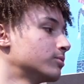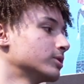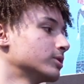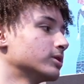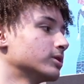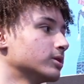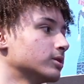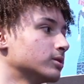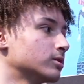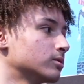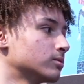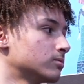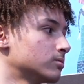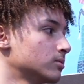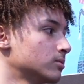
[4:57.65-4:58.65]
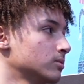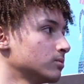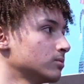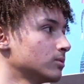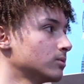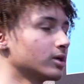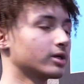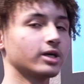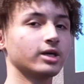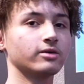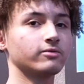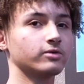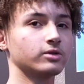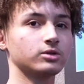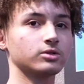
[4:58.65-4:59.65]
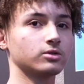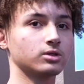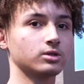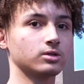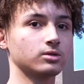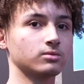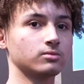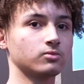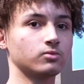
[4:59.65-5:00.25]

put it in a canvas or